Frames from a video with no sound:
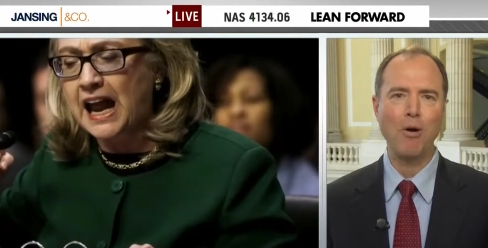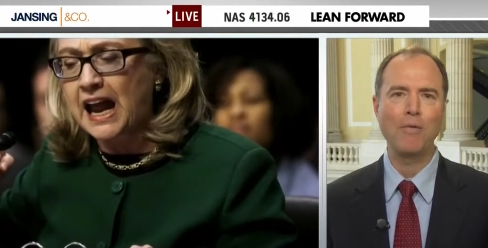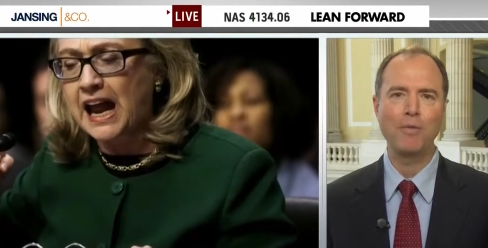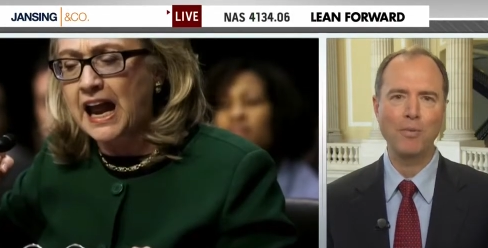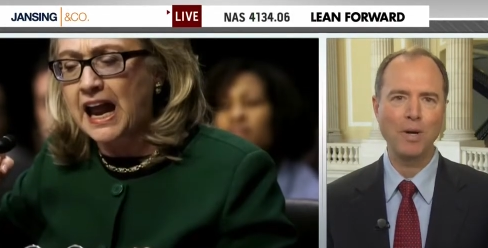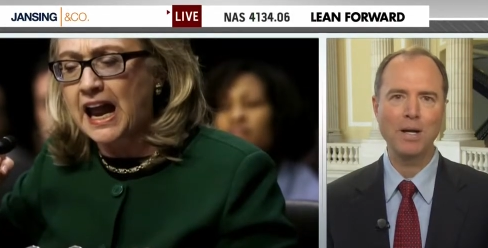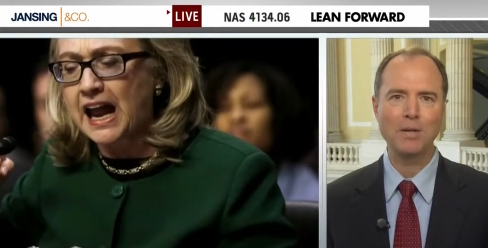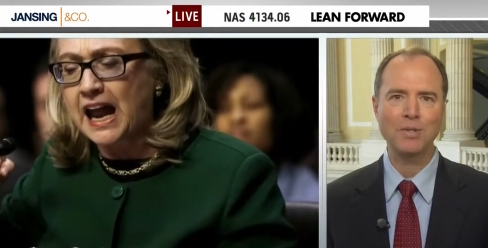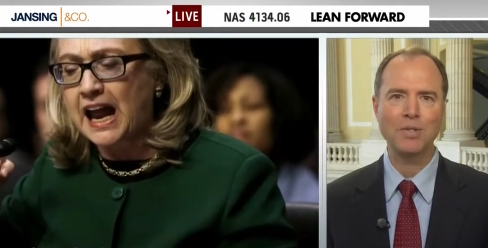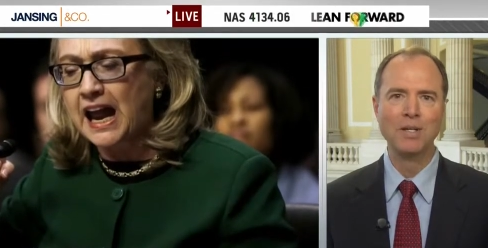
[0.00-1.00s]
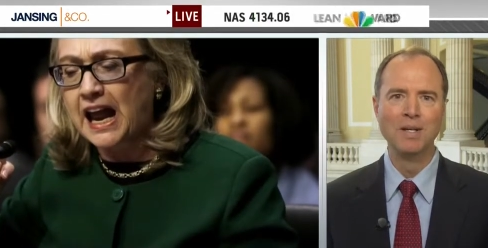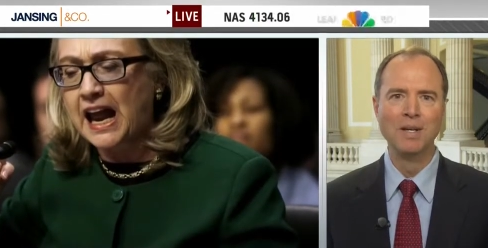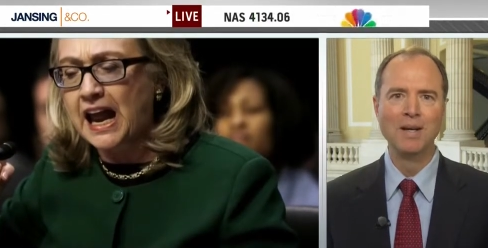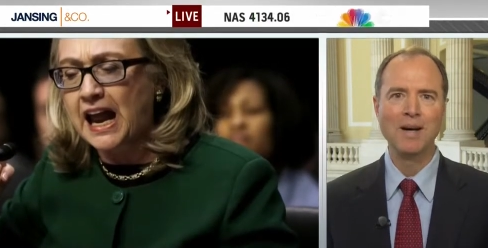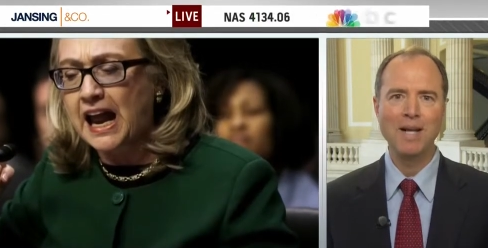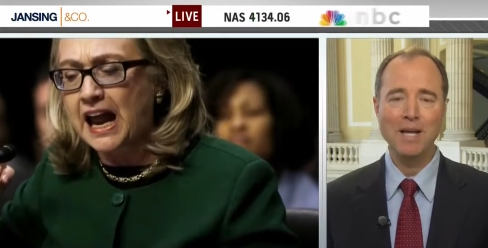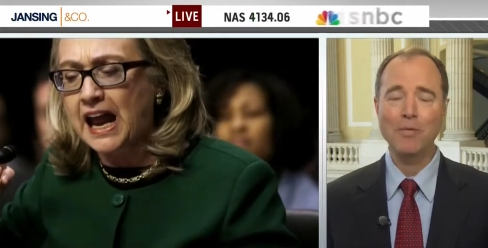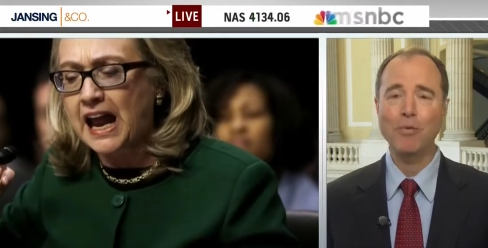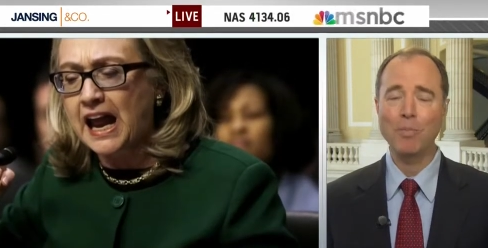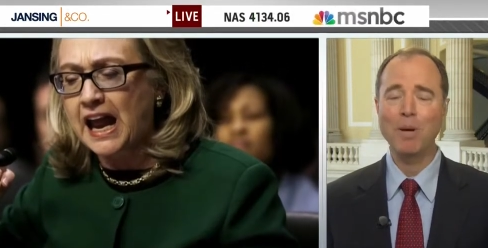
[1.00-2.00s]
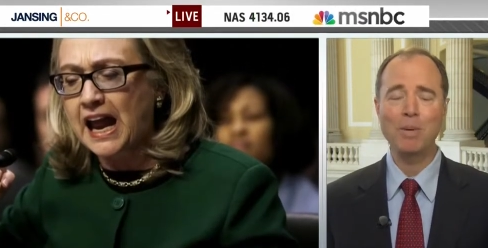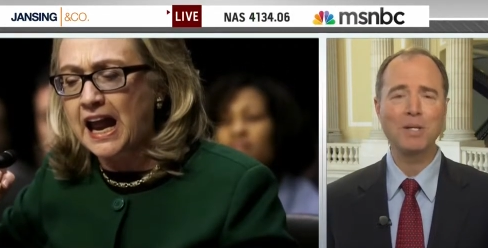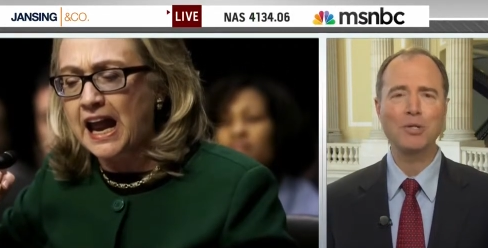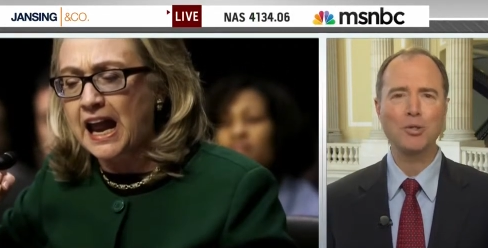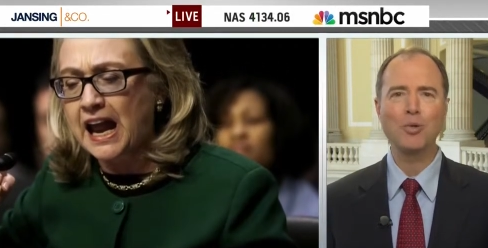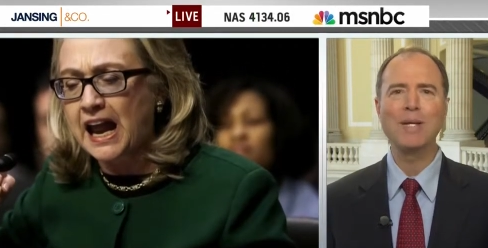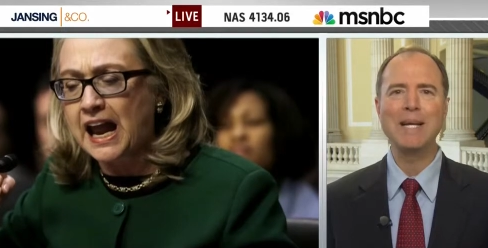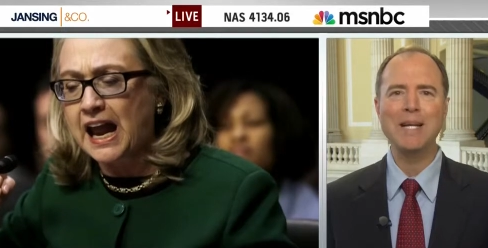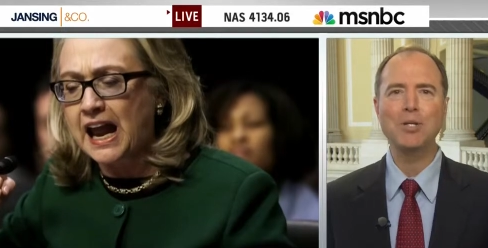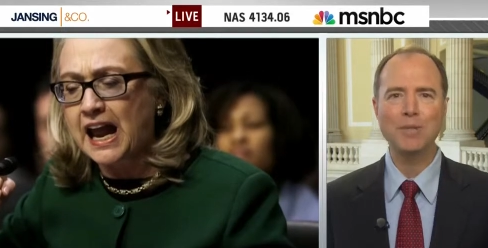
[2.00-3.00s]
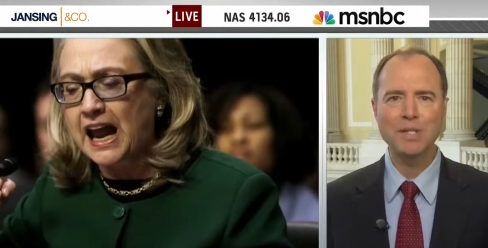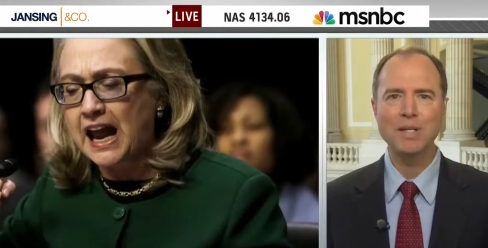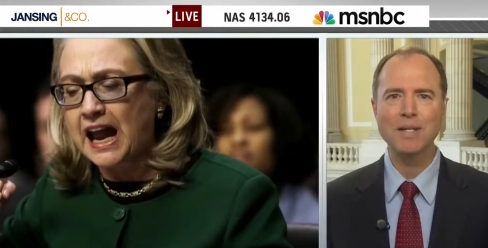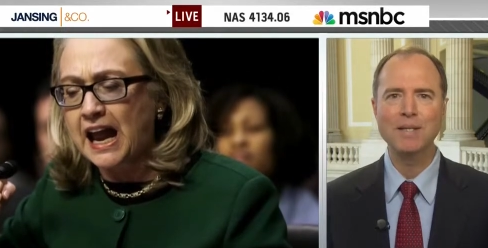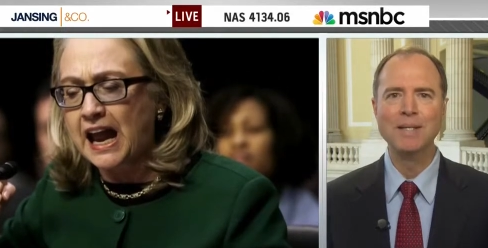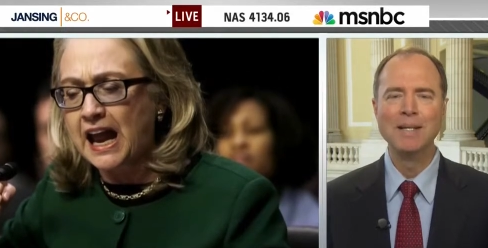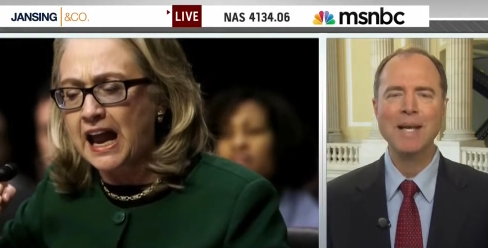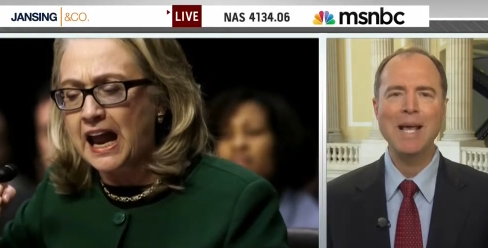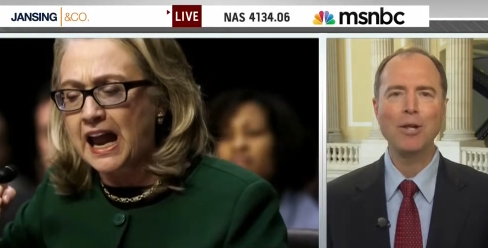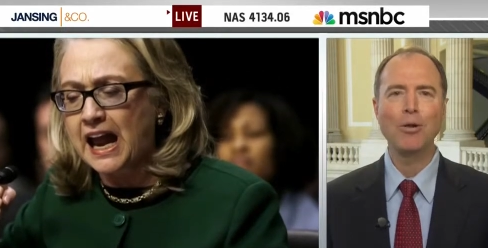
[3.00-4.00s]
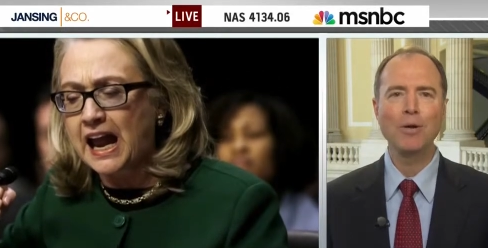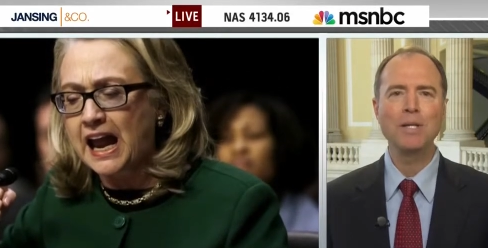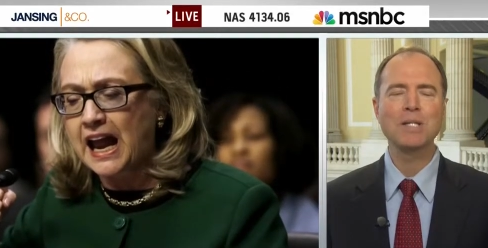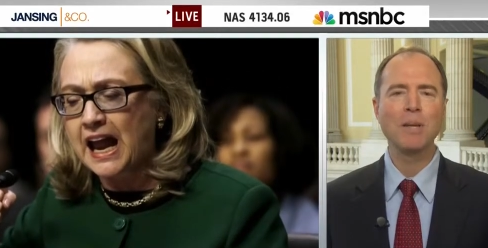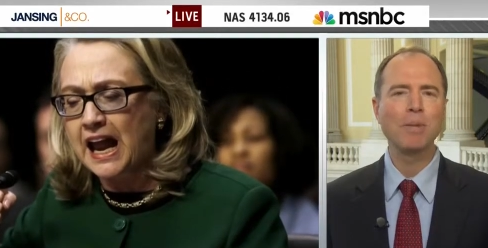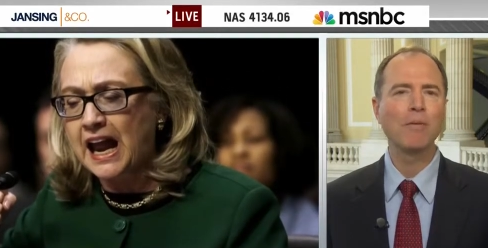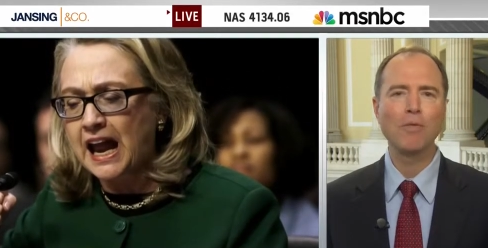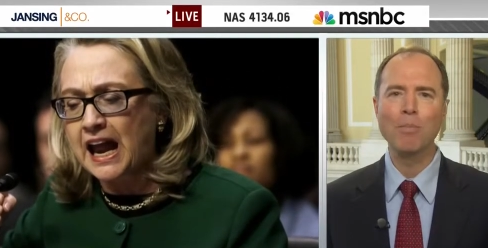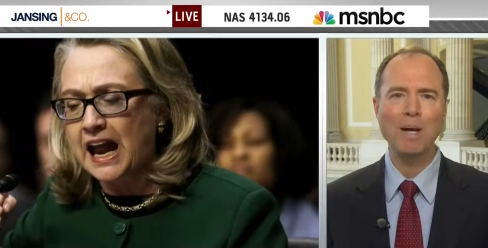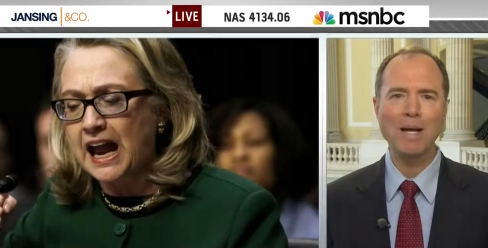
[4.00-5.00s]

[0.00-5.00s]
Speaker 1: off the rails. Uh, if the Republicans are truly interested in learning something from